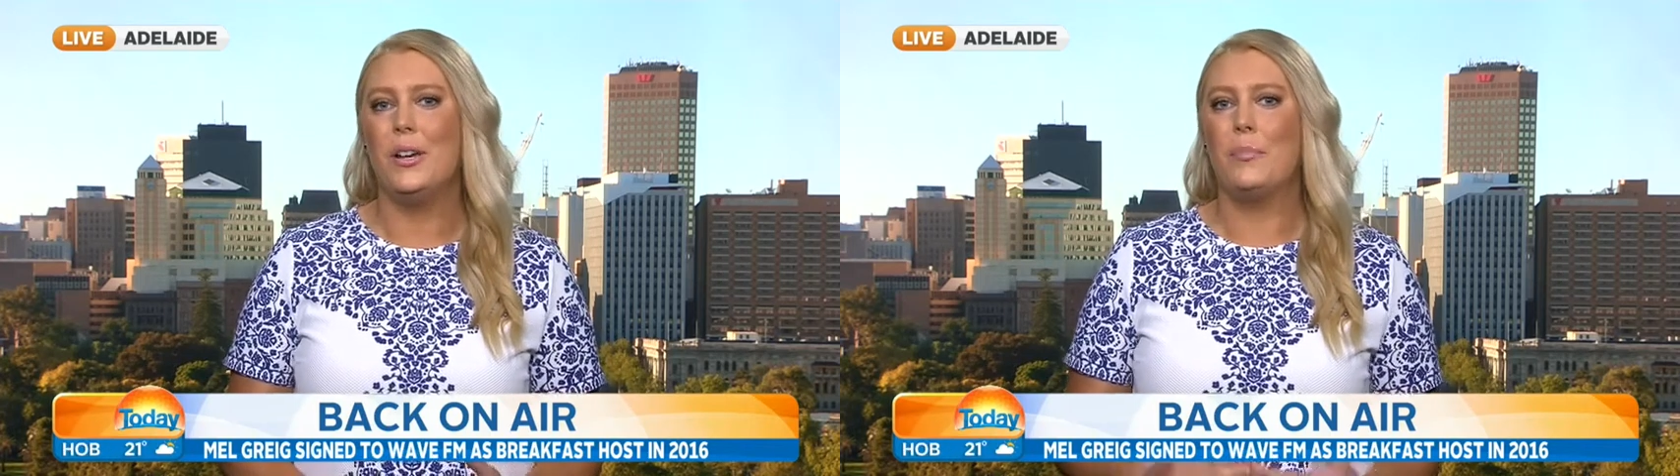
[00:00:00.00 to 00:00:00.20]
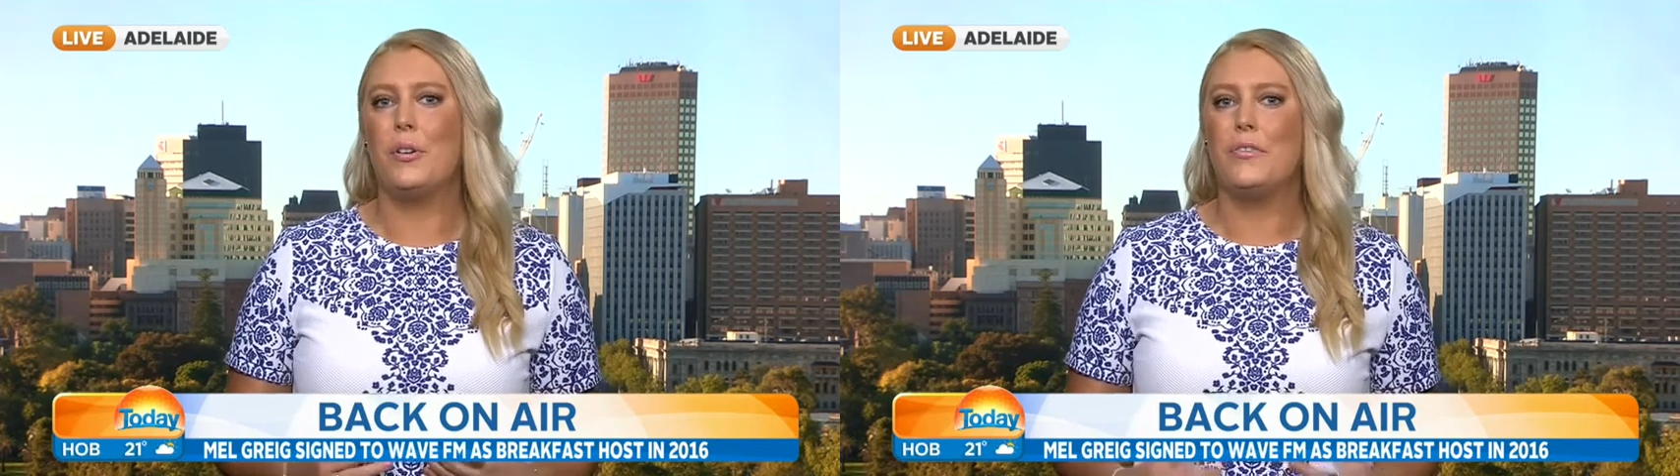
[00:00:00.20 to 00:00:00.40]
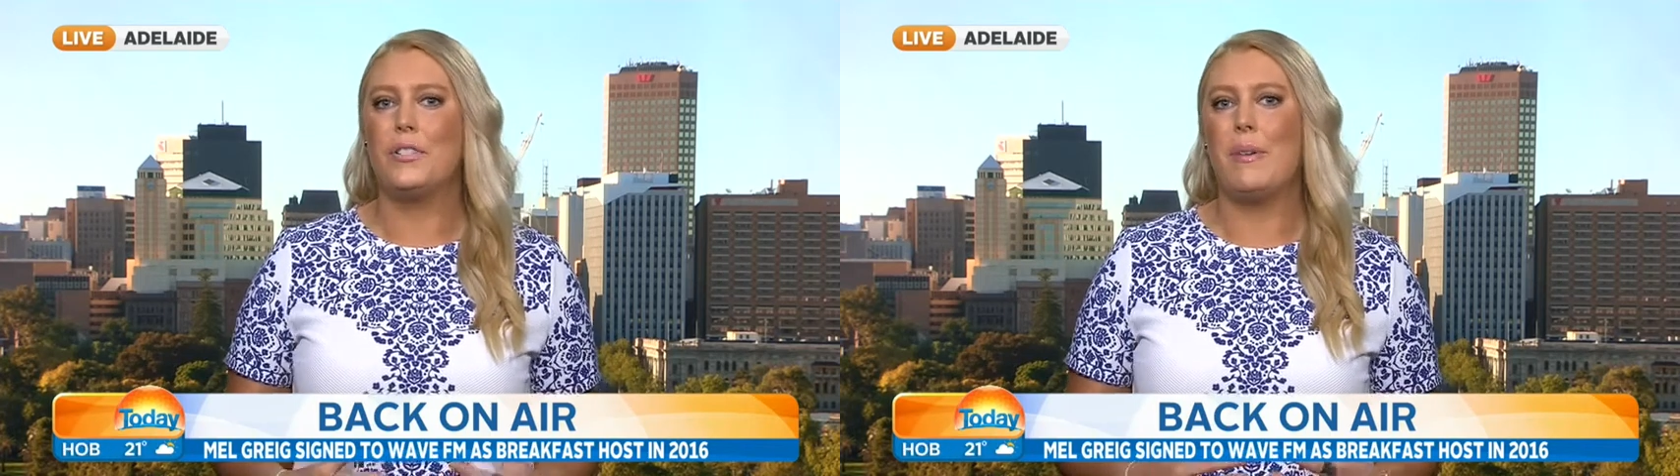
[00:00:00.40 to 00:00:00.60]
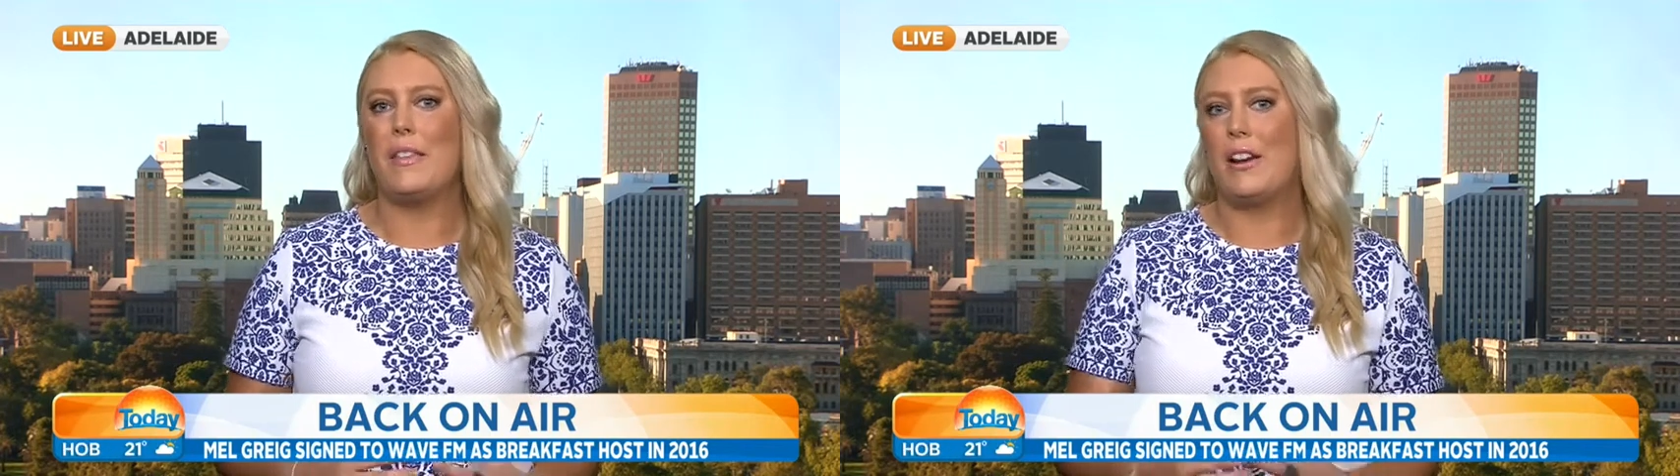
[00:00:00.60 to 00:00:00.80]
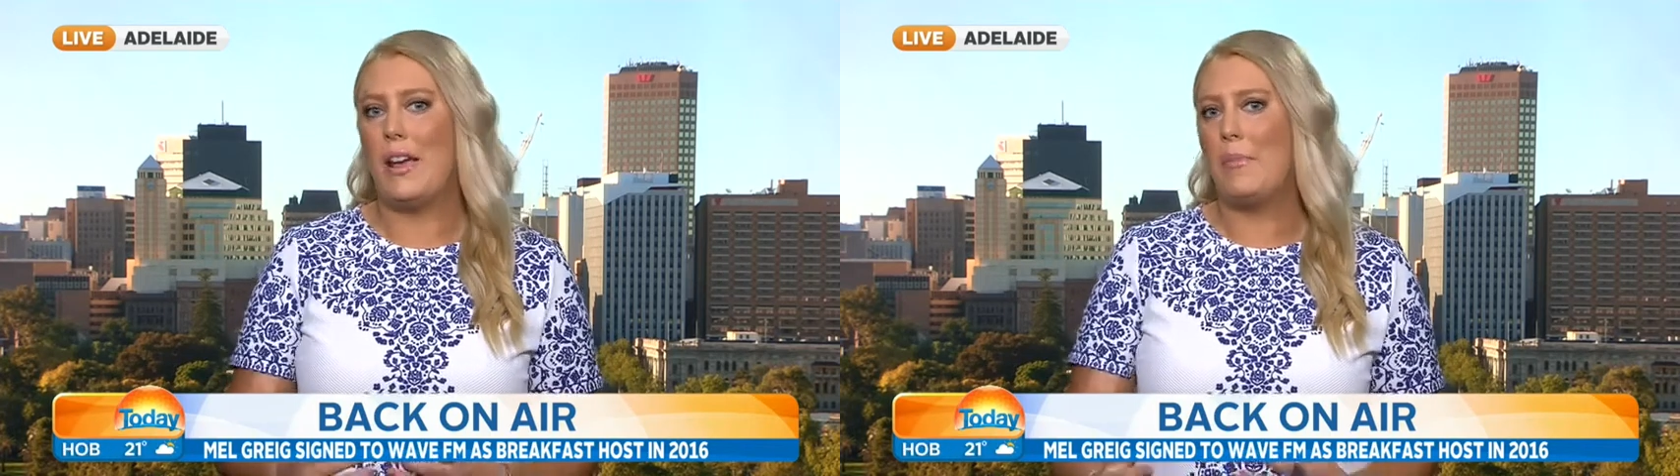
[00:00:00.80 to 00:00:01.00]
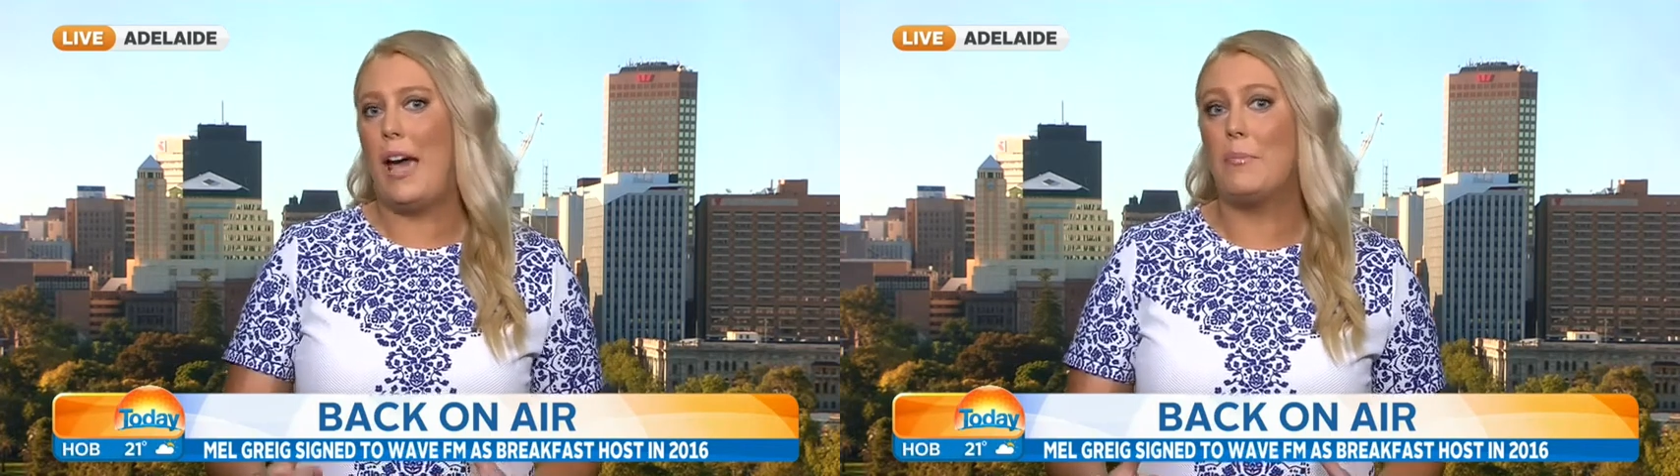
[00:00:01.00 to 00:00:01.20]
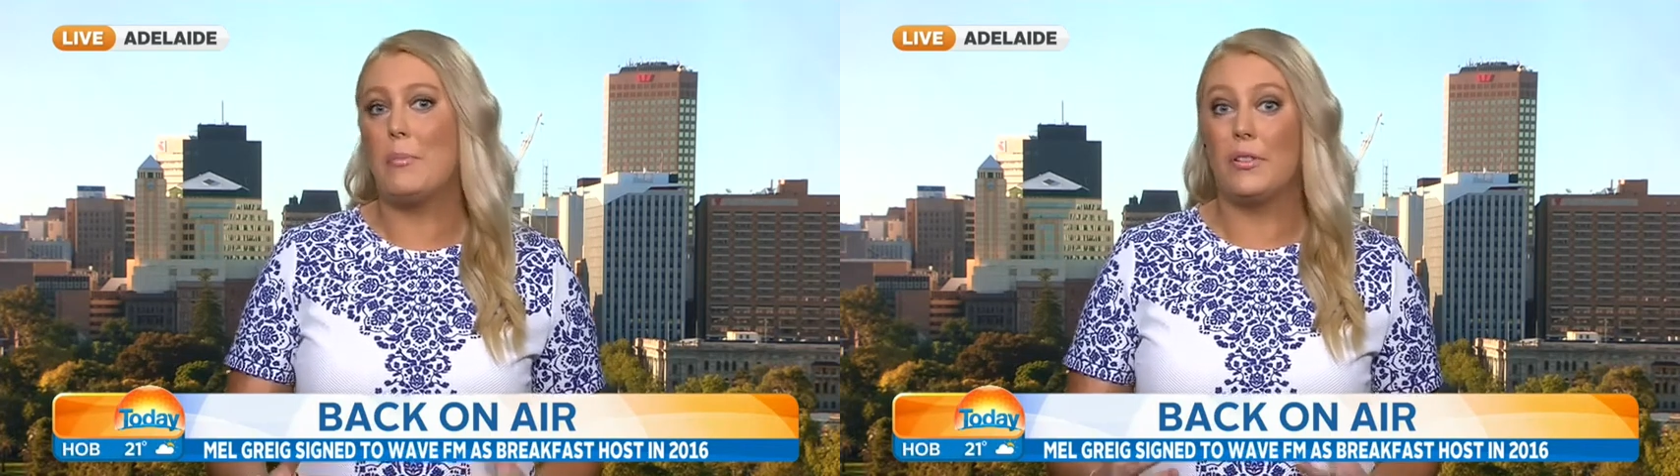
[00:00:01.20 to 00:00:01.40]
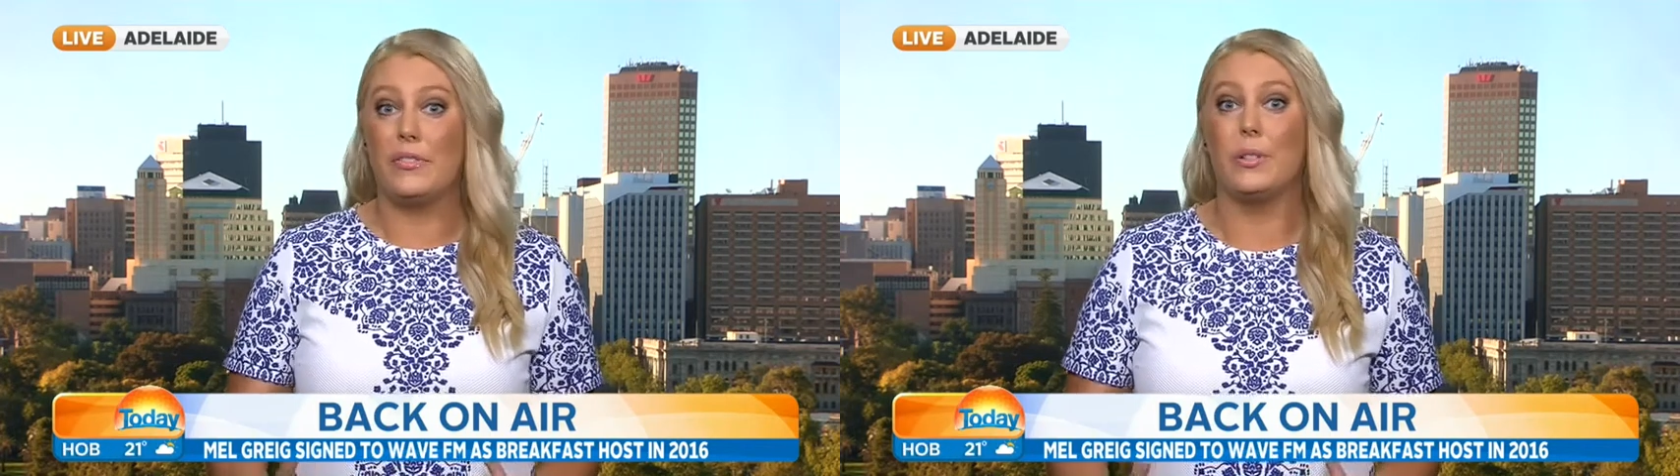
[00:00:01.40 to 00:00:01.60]
proves to me that I am
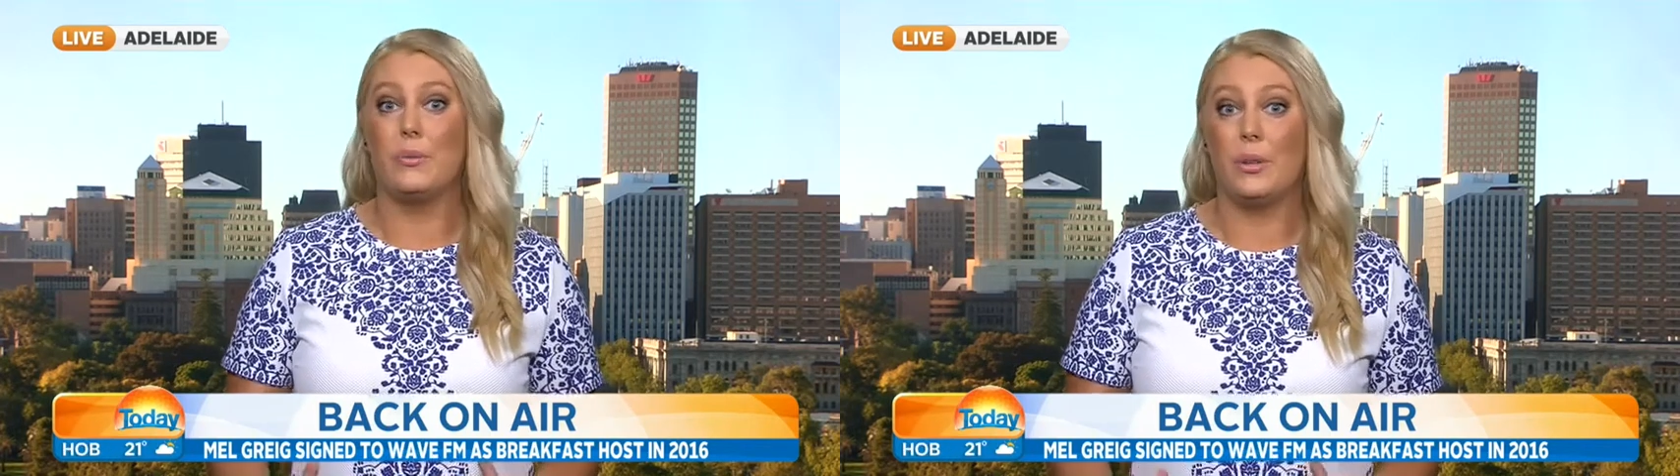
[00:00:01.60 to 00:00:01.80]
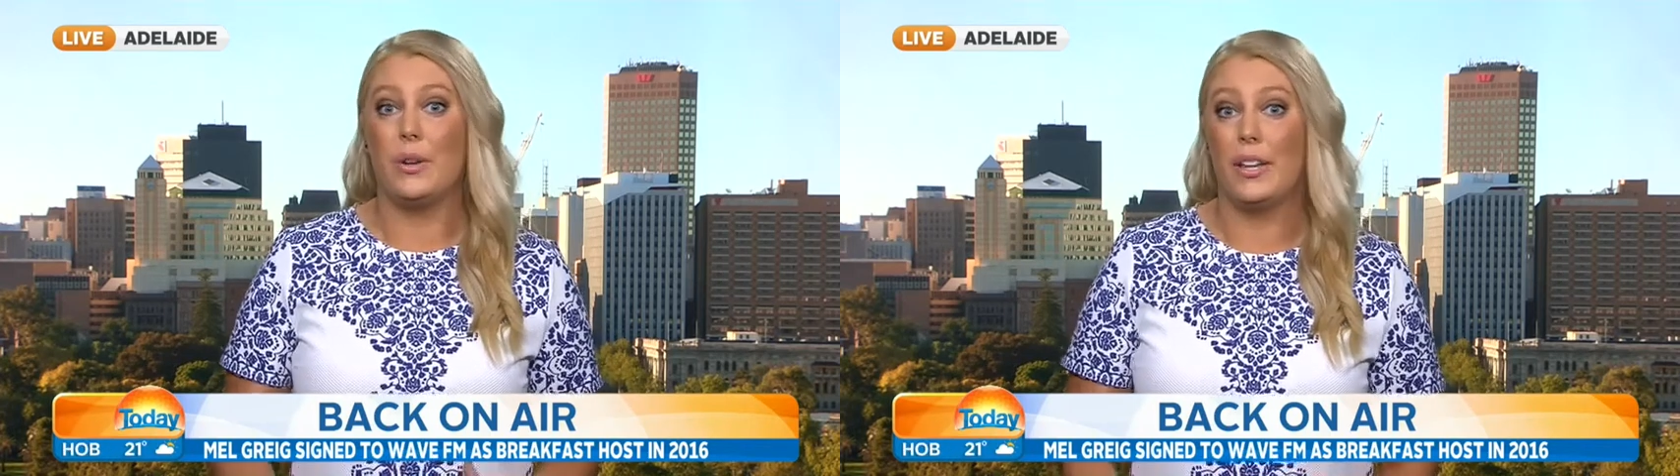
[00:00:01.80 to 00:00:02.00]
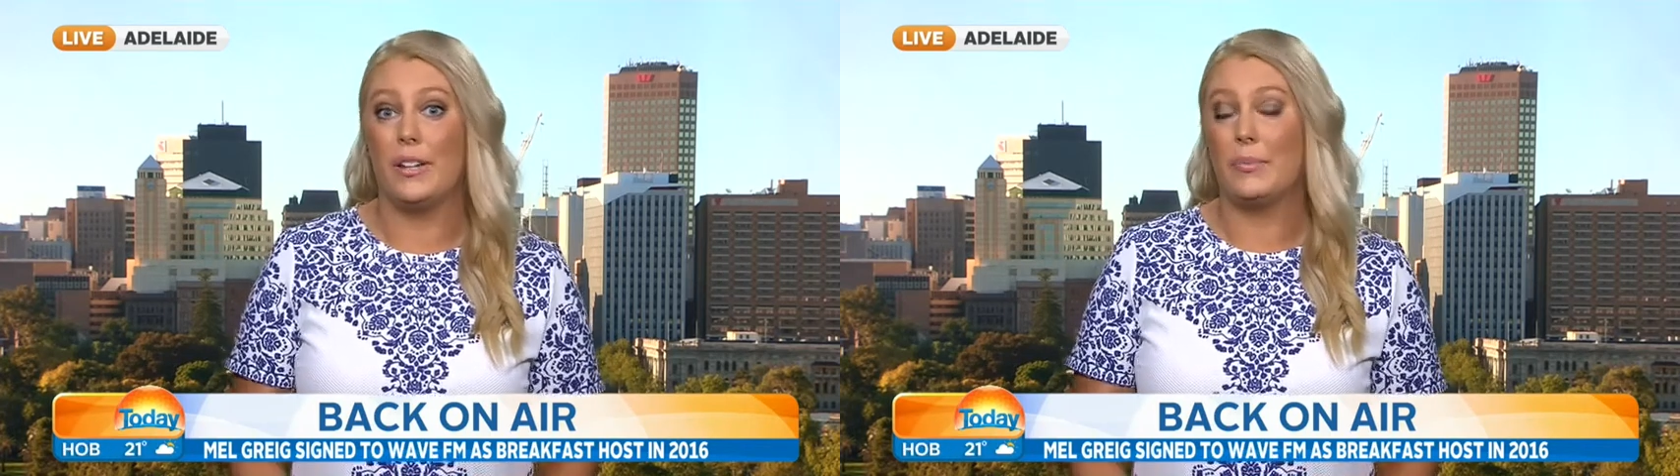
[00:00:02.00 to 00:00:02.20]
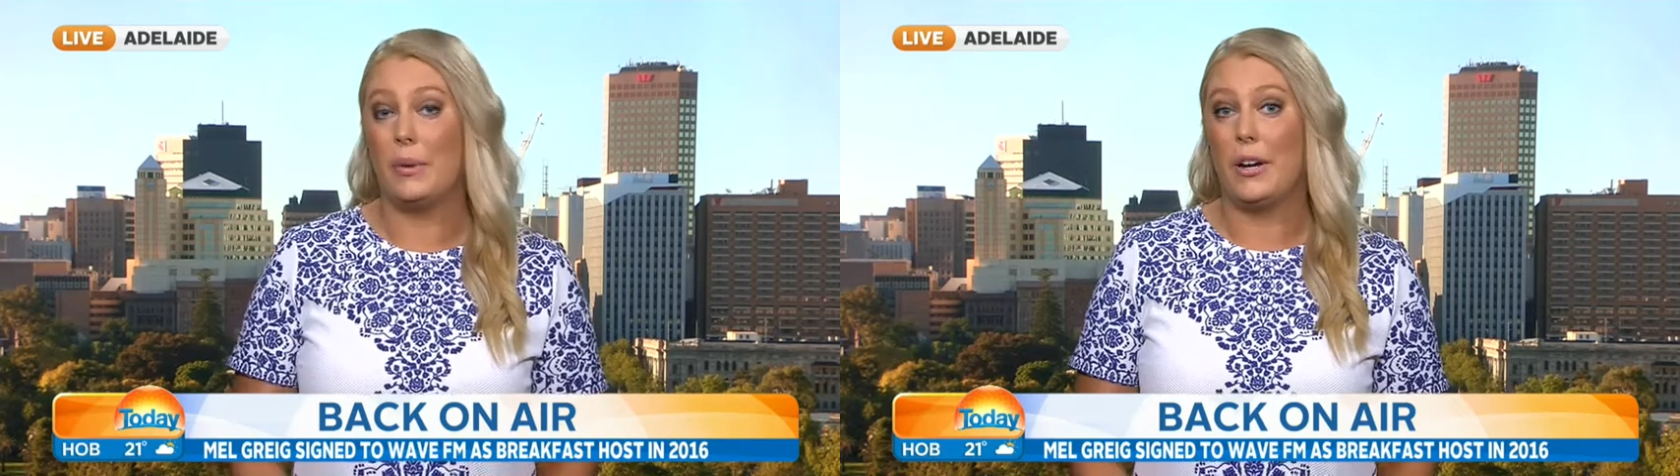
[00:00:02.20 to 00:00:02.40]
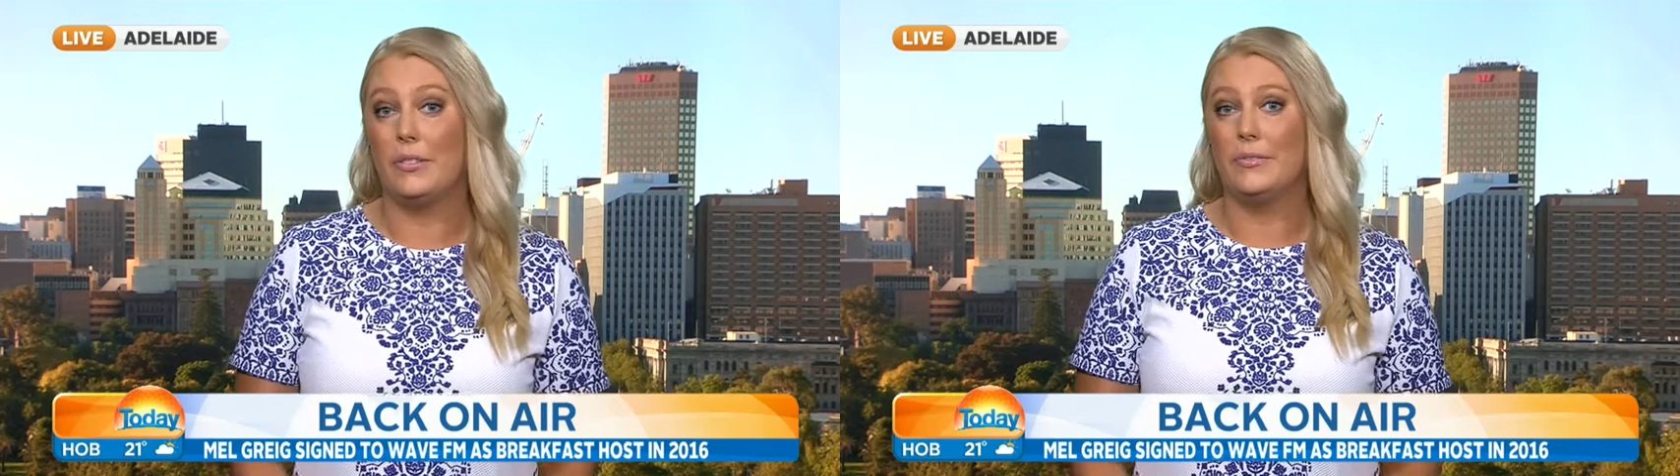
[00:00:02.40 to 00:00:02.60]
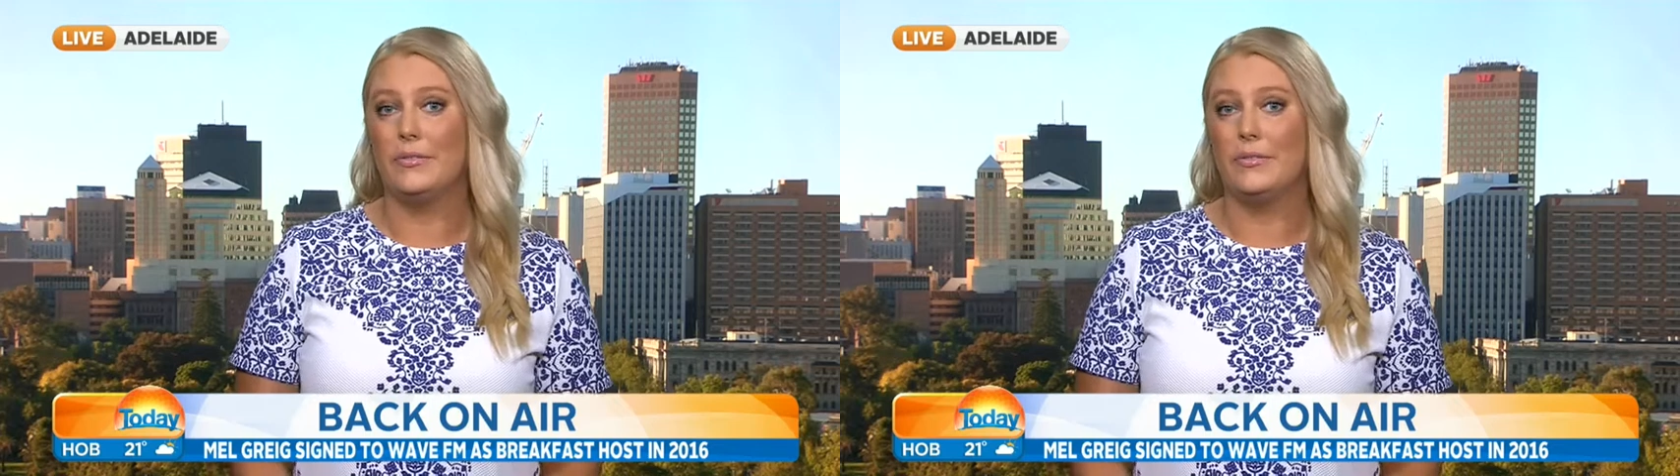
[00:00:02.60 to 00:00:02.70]
capable of still doing it as well.